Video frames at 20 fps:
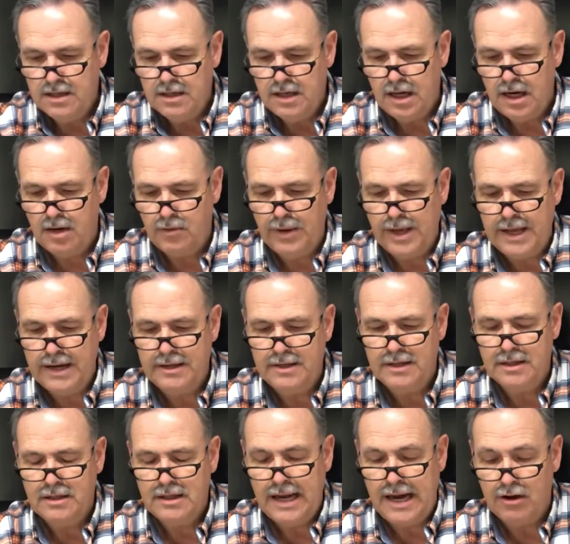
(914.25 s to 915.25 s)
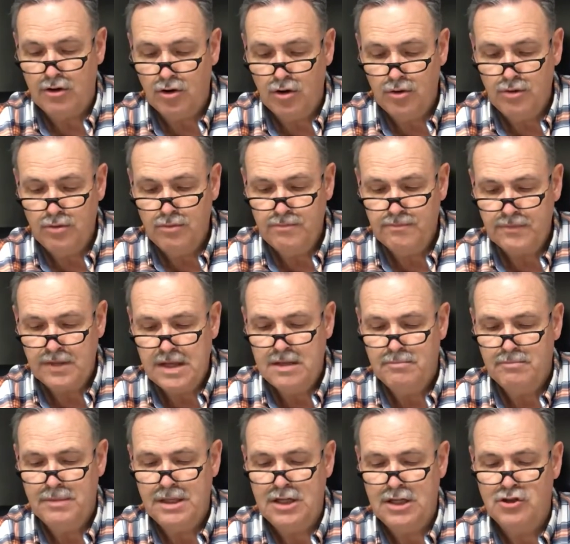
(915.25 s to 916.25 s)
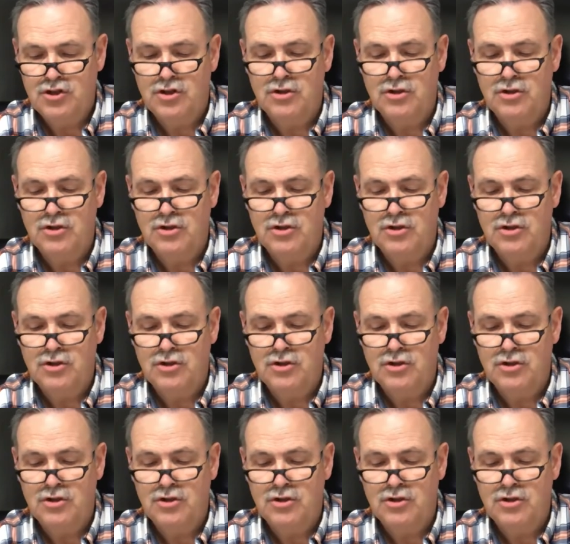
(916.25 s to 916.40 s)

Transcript: A red arrow means